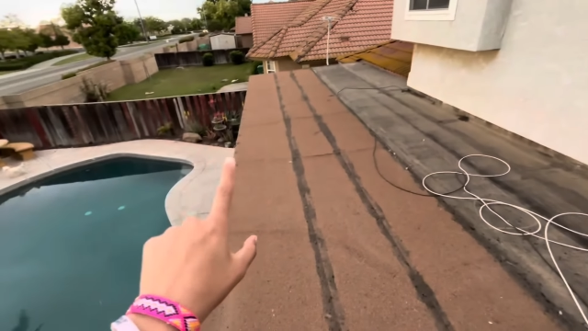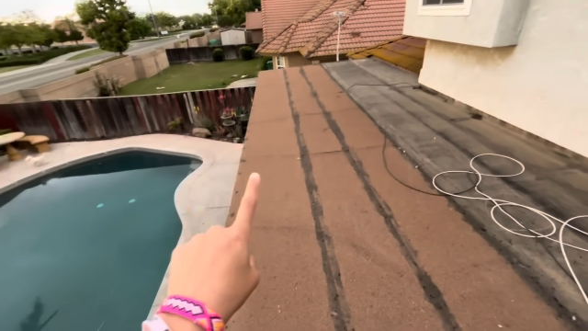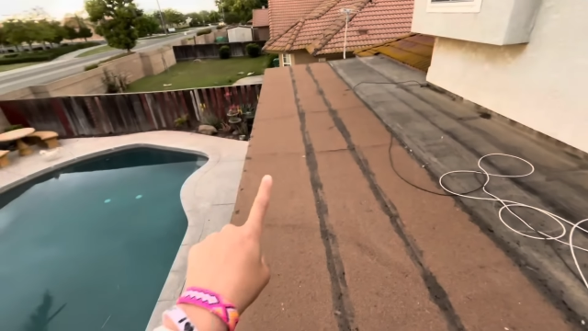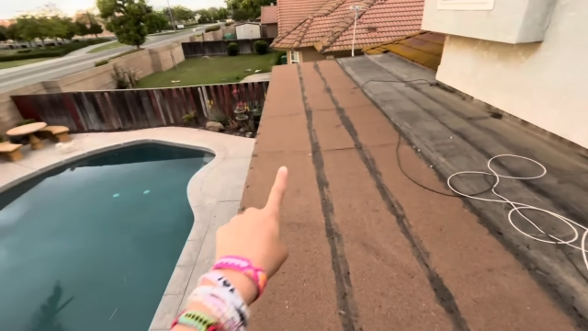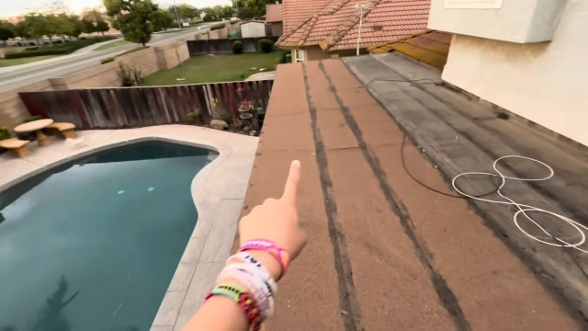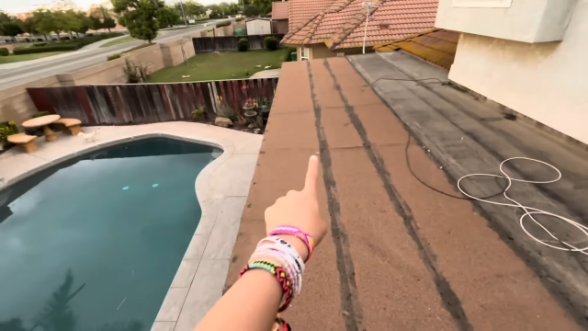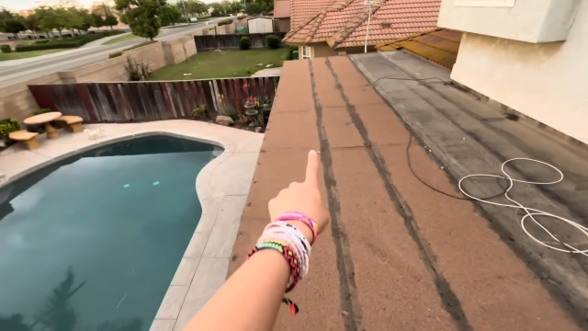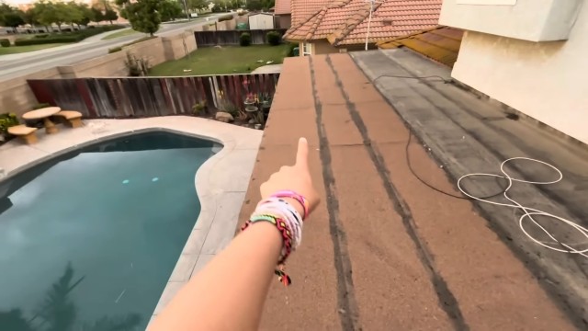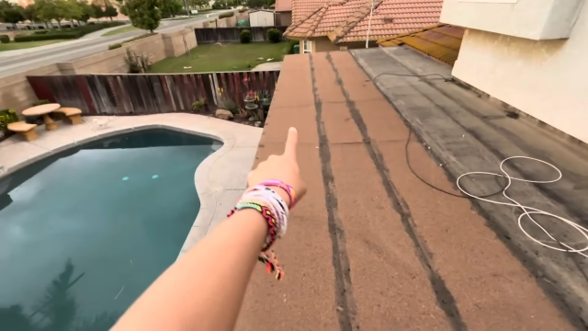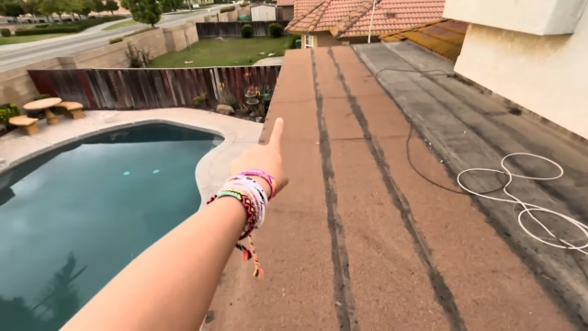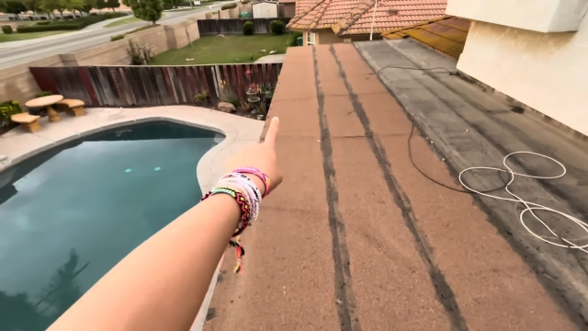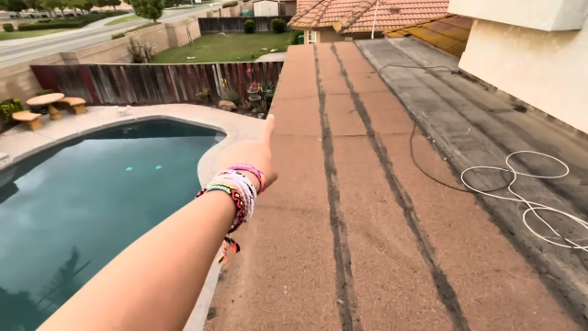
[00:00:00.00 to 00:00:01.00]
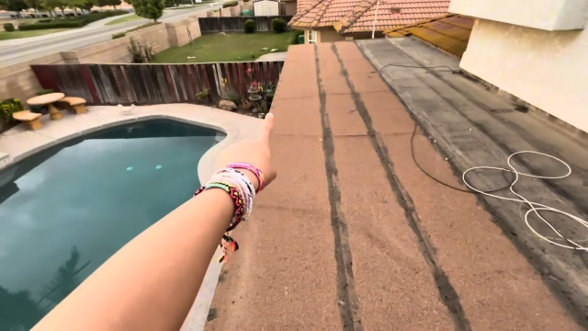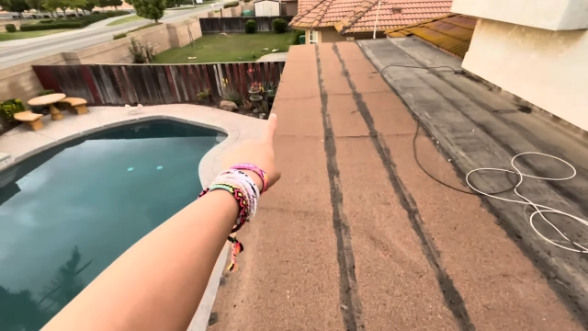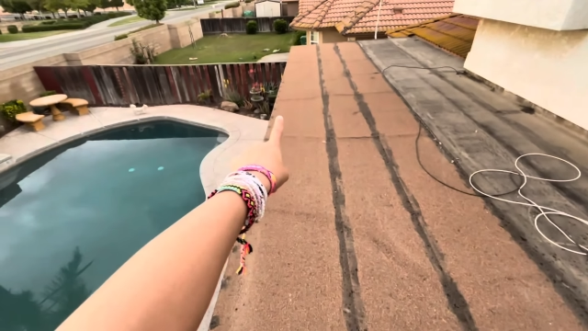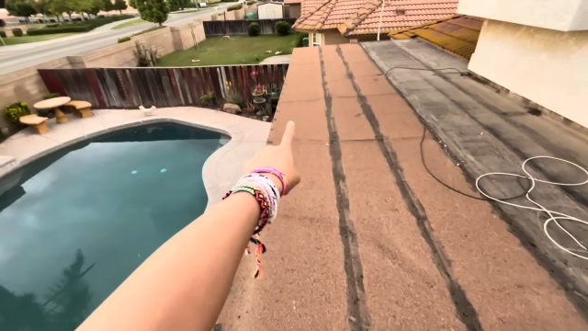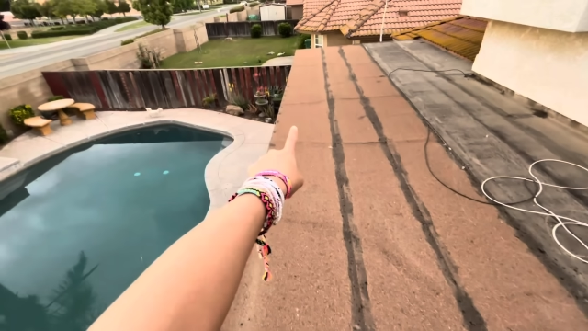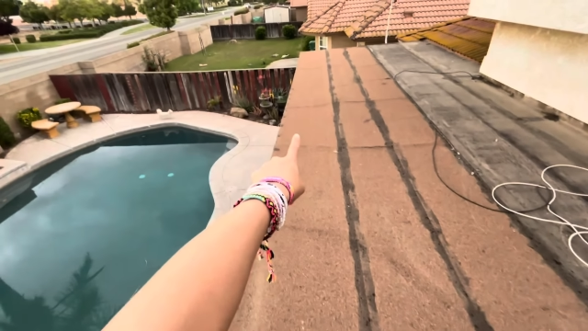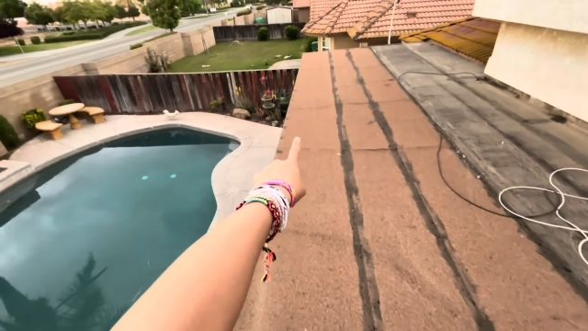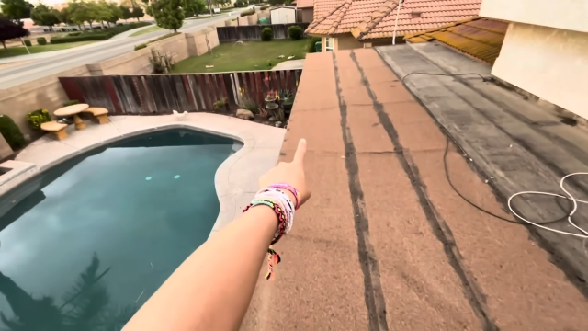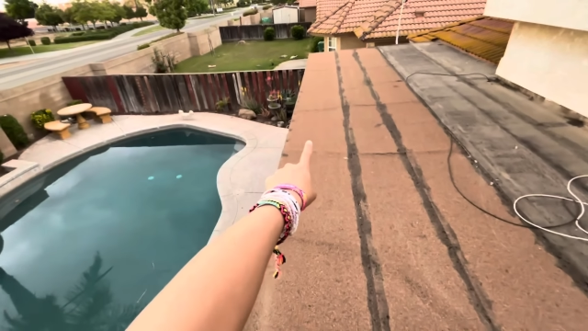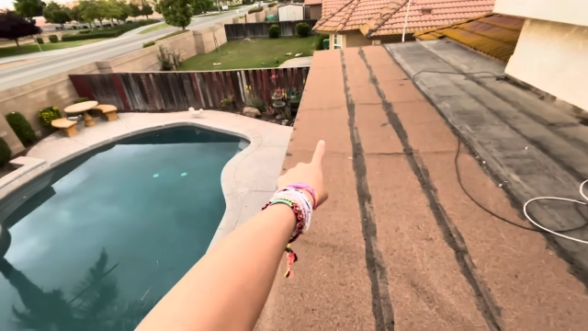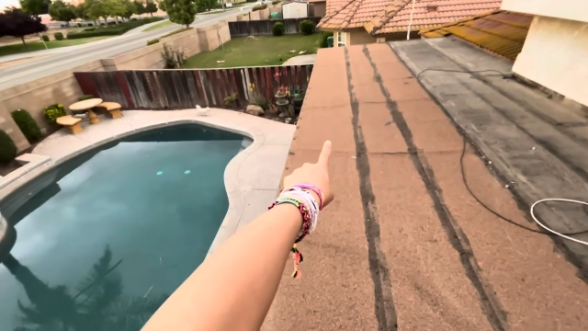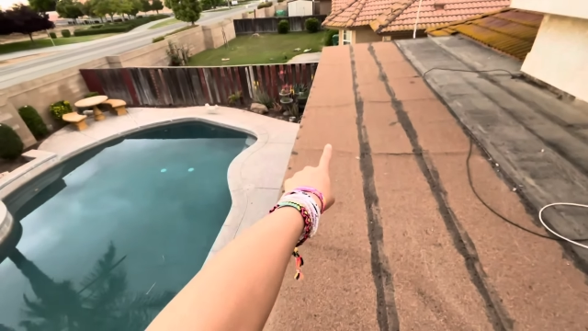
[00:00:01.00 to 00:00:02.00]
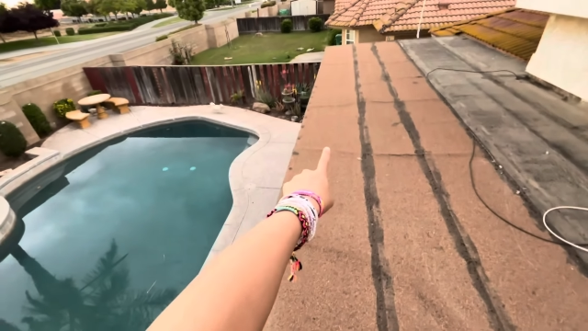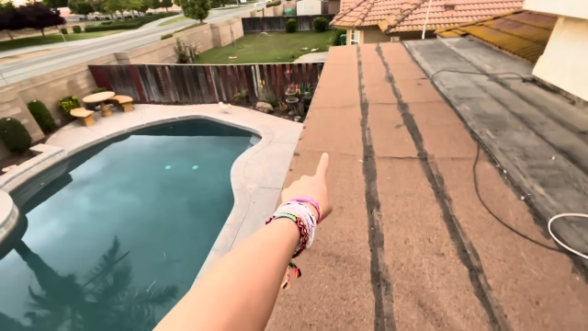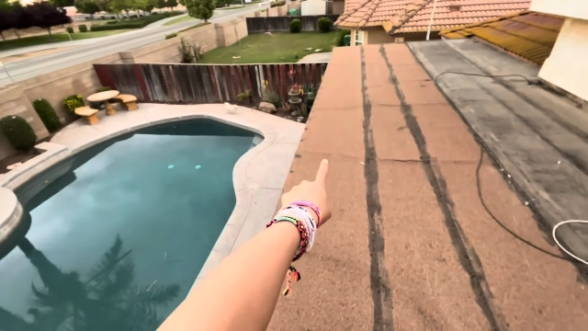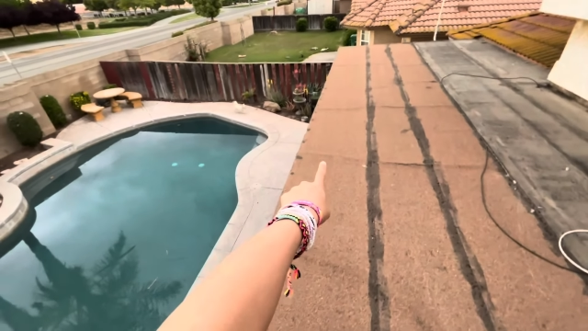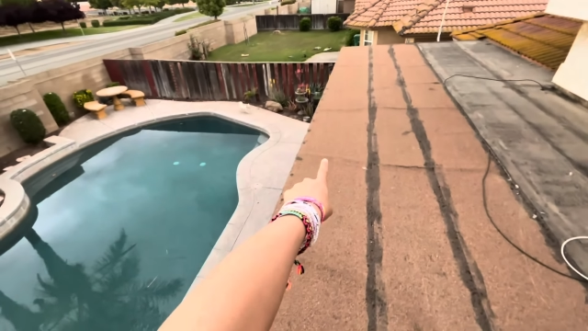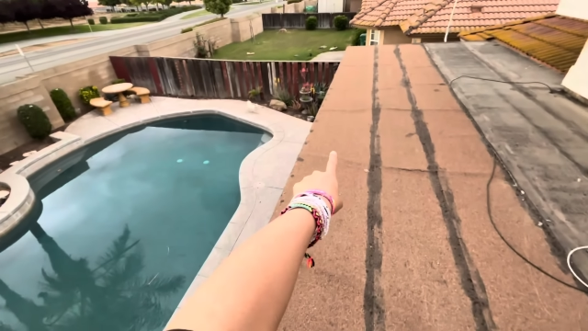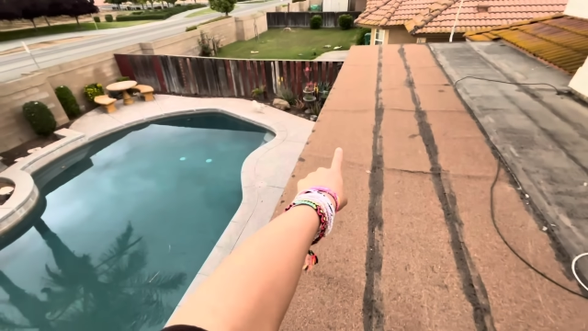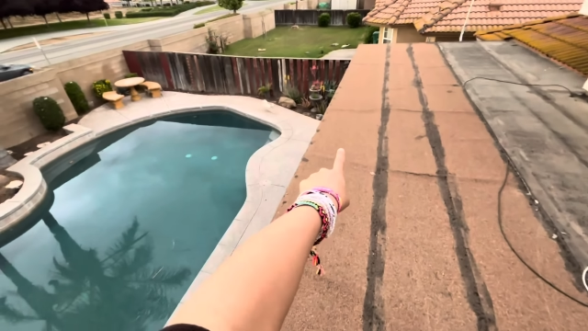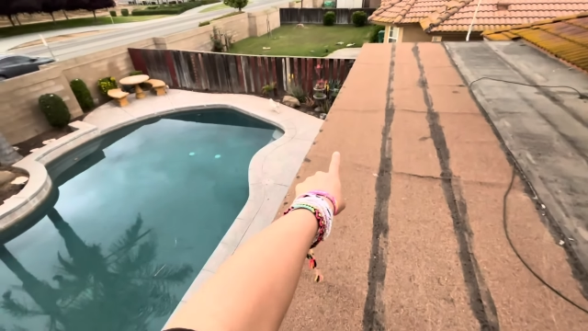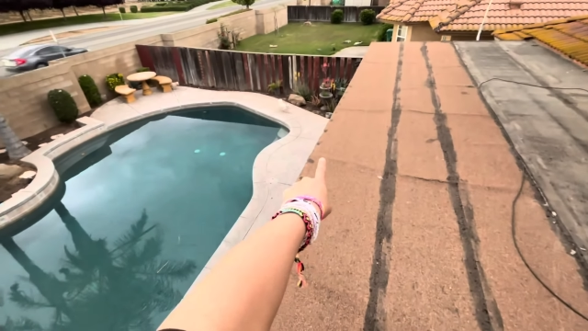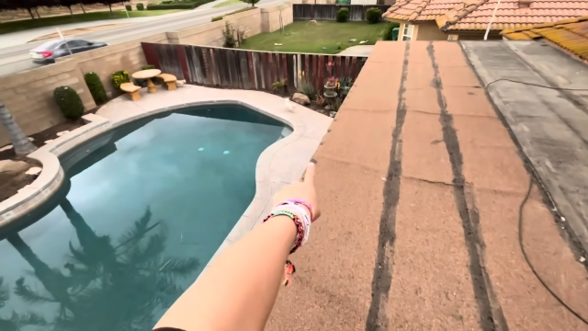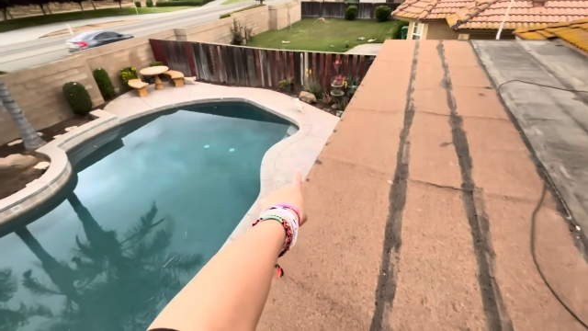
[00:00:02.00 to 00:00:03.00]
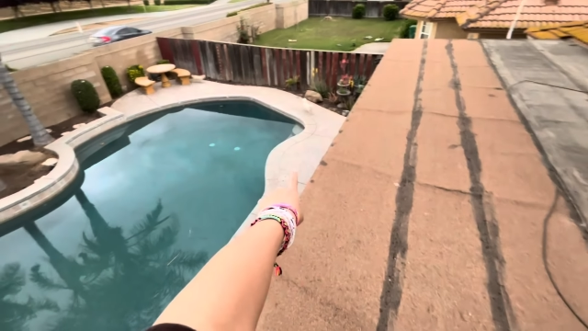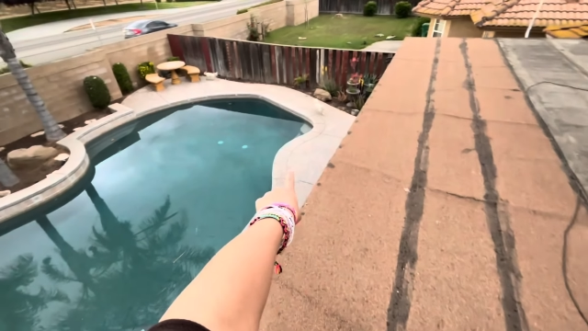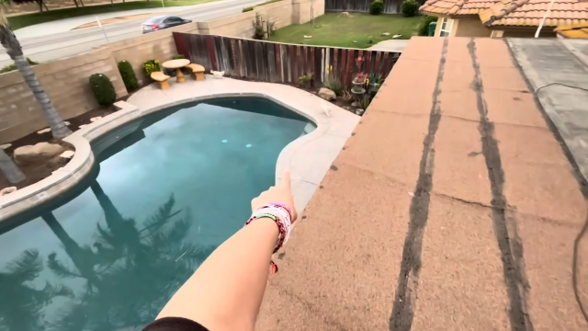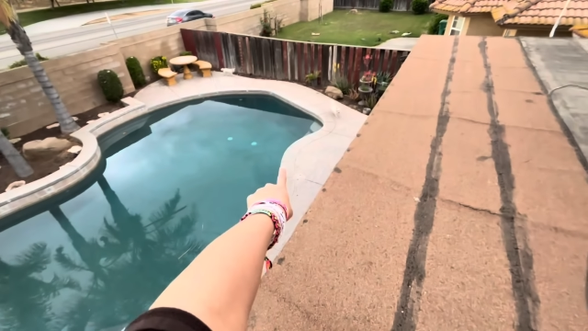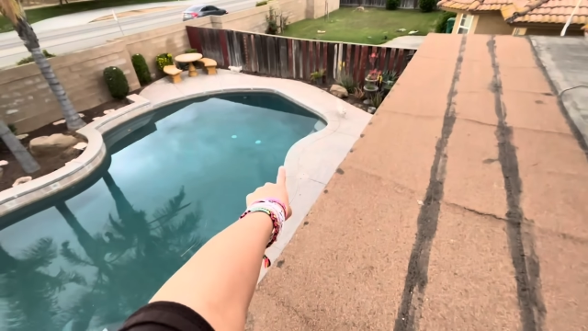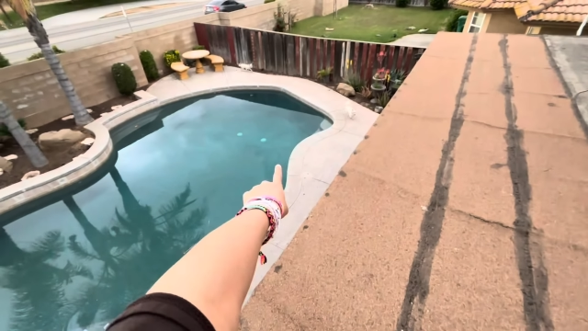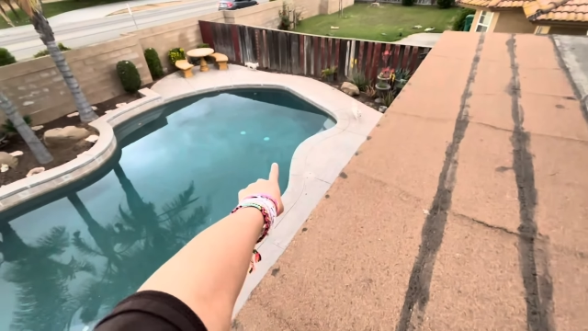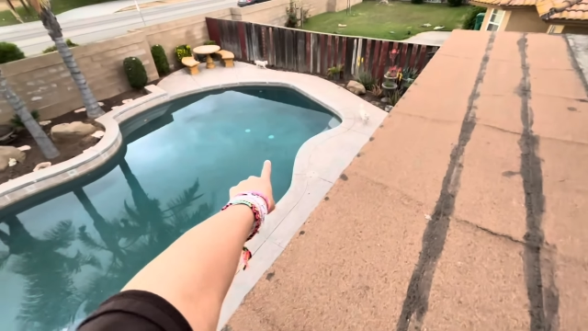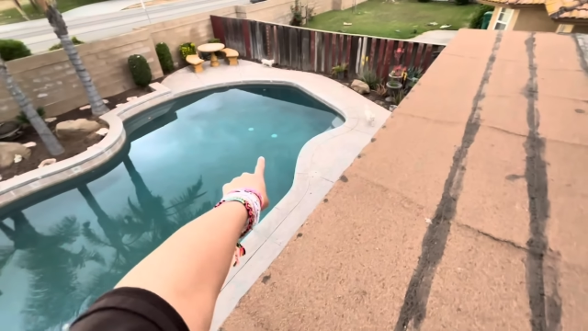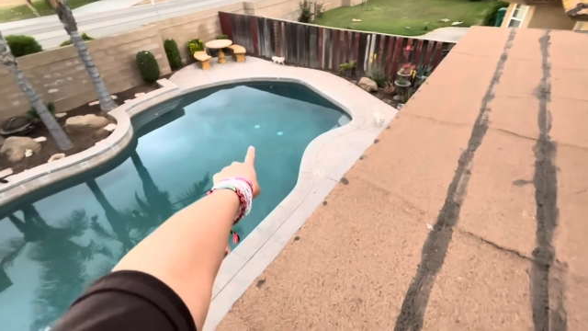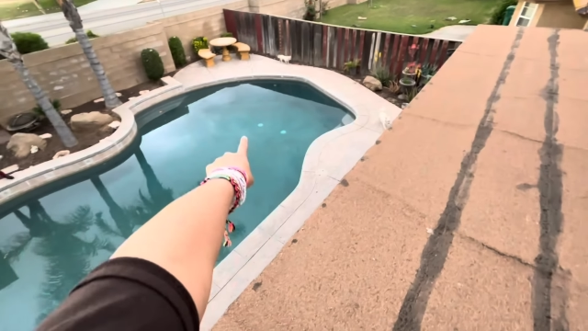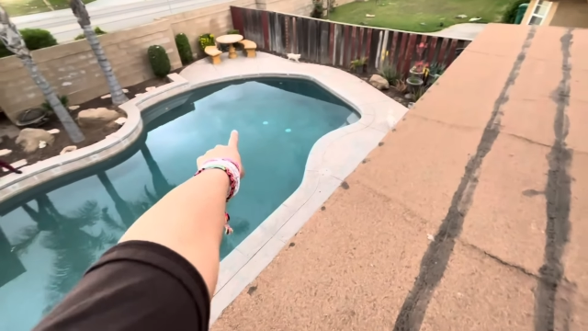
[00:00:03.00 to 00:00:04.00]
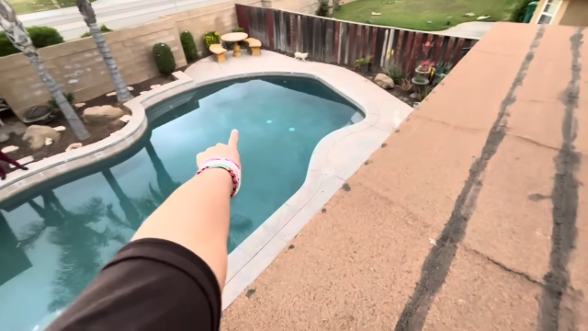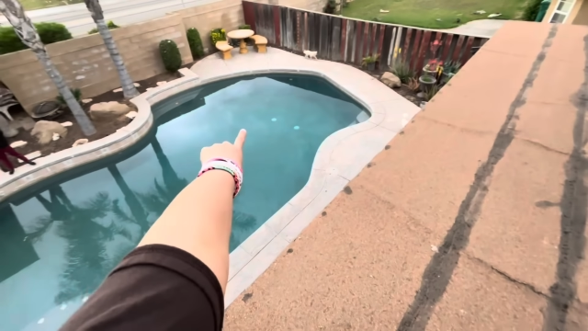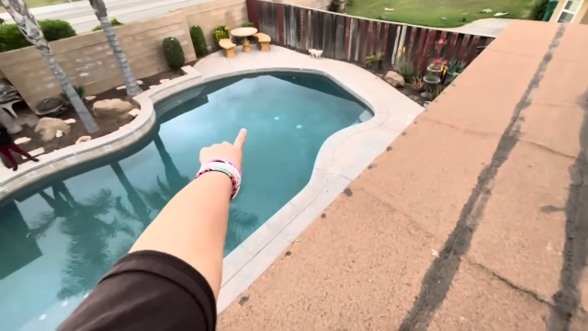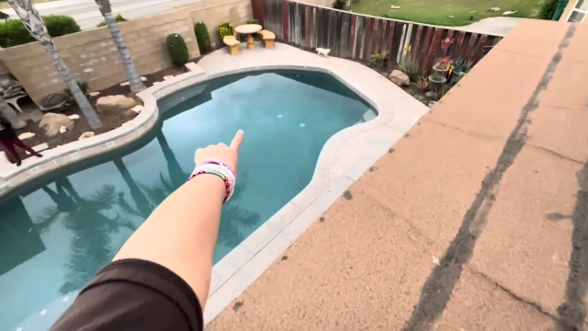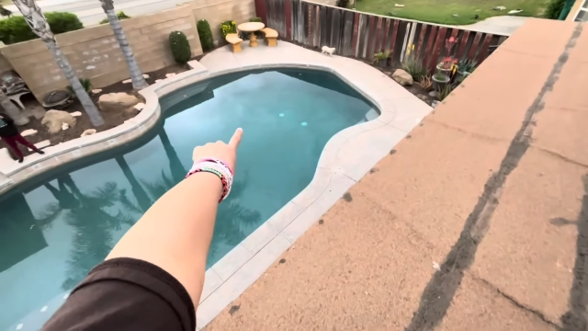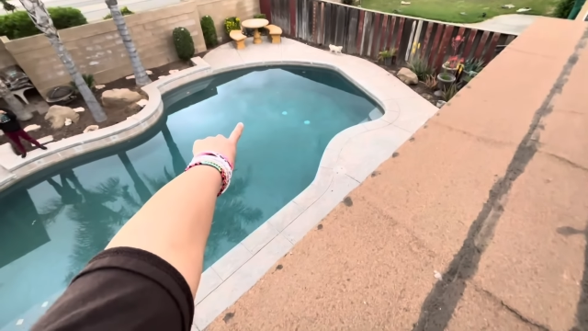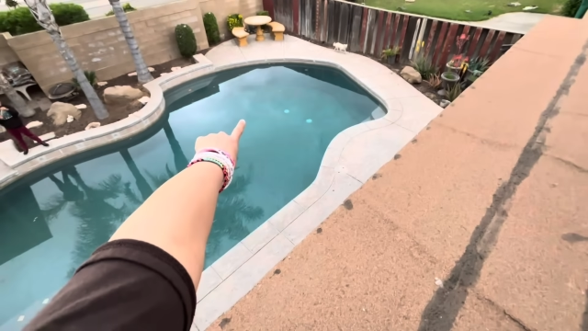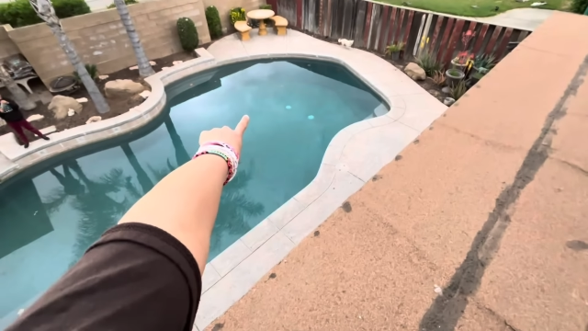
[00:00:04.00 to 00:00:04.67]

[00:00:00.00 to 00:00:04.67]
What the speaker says: Nobody's mouth can be seen.